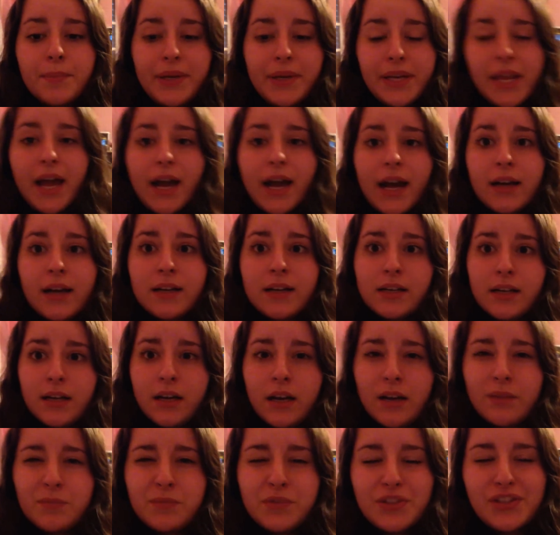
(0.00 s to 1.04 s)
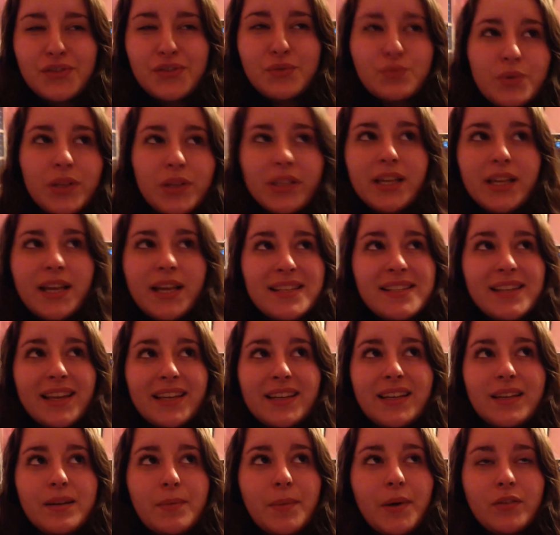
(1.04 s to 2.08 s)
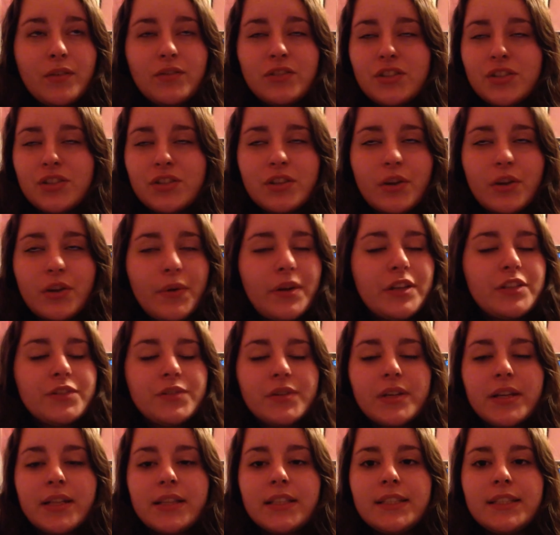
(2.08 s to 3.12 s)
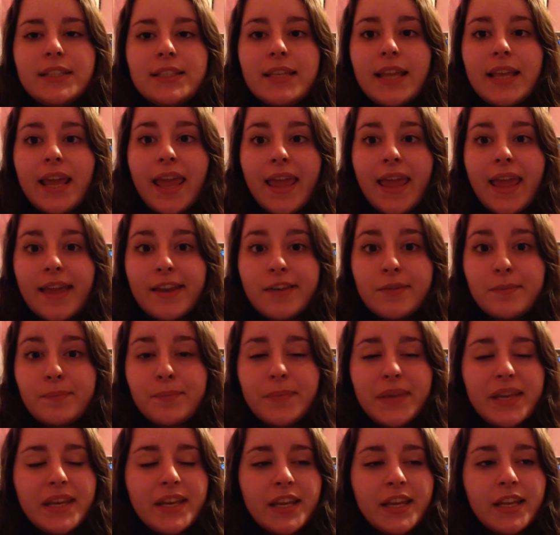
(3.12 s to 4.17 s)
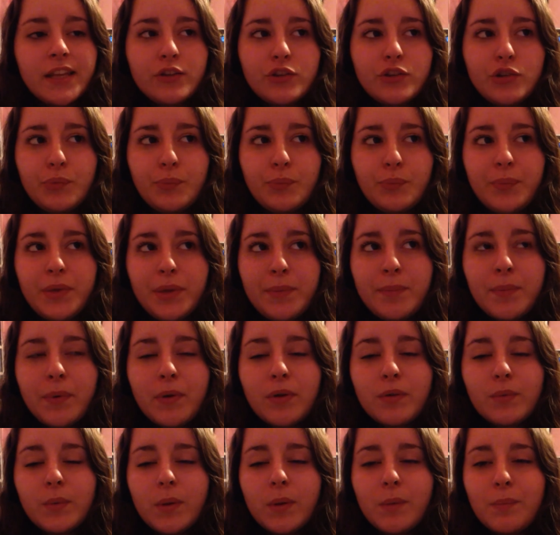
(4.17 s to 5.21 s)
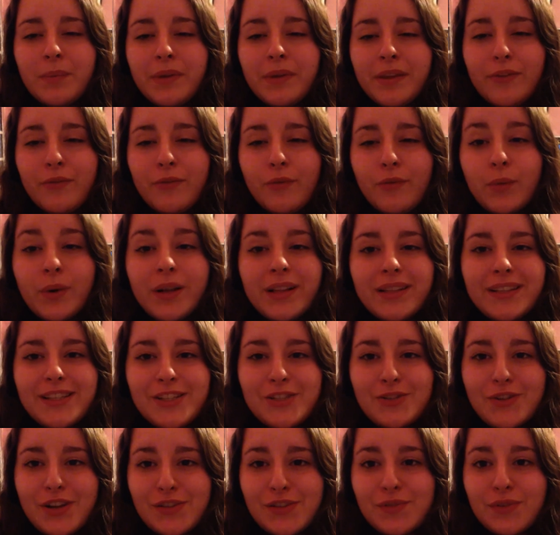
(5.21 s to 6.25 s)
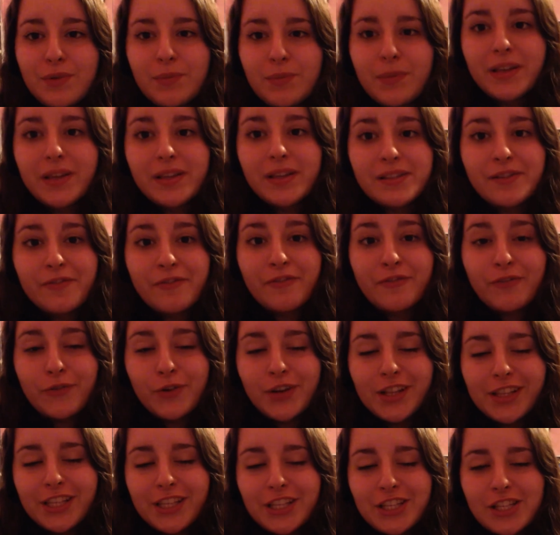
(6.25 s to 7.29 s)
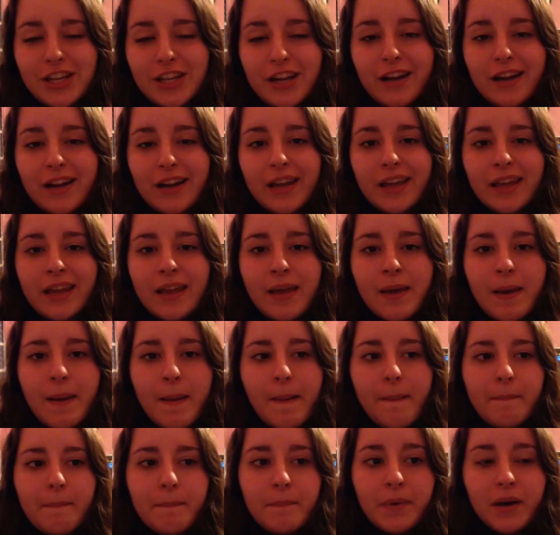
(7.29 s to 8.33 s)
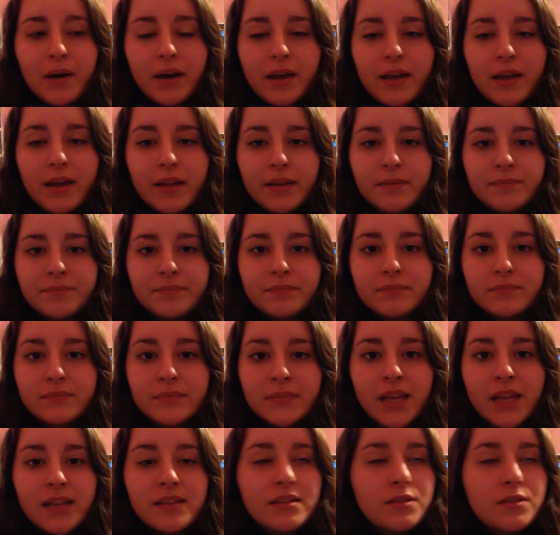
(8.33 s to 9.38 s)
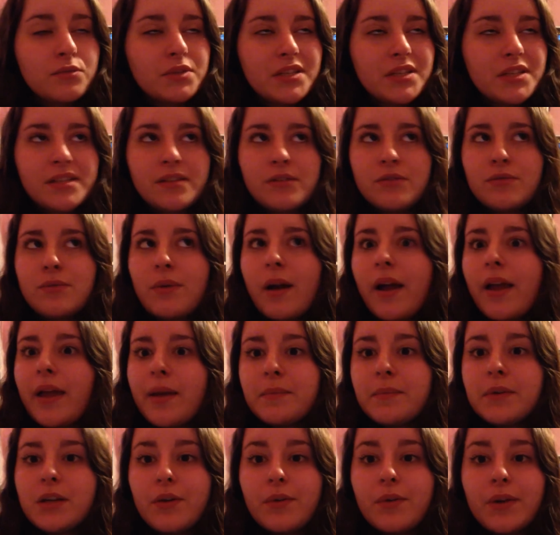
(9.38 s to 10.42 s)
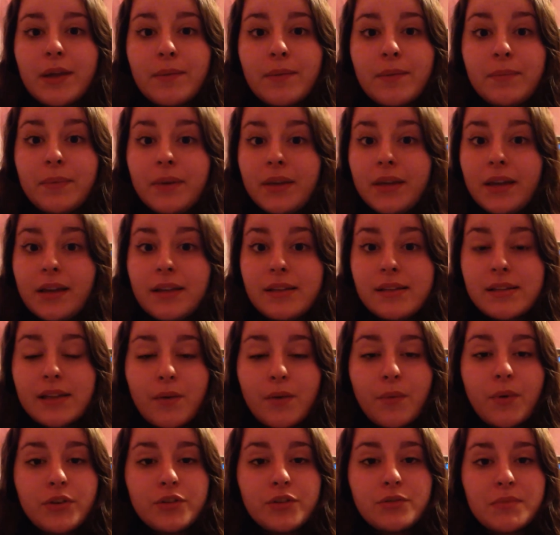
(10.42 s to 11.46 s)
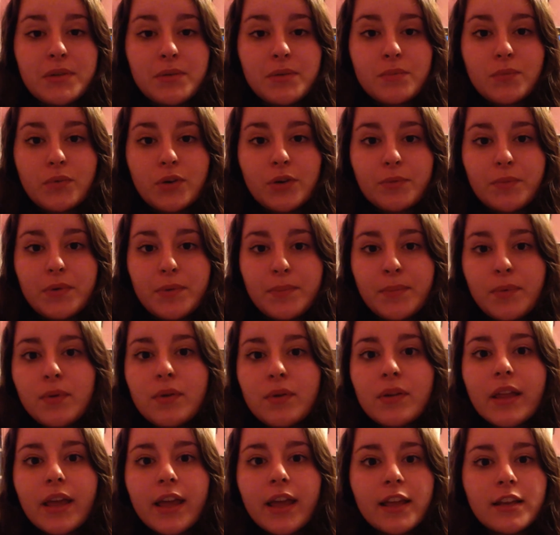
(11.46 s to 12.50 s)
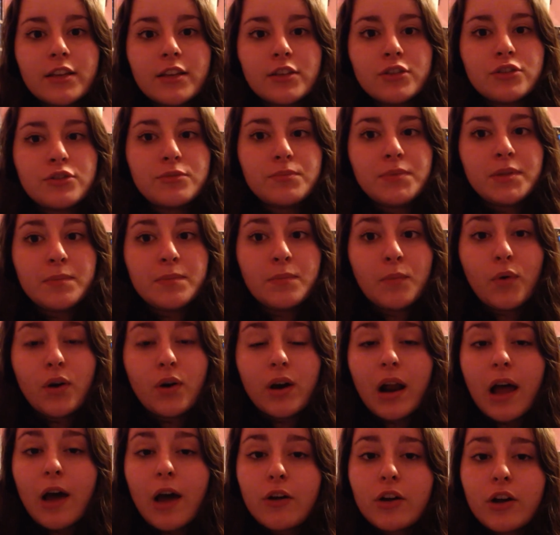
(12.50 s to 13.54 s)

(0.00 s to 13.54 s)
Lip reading: But yeah, I'm just really excited about just going to England and meeting new people. Will be really stressful because I'm really shy, but that's a reason why I'm going, because I want to meet more people and to be more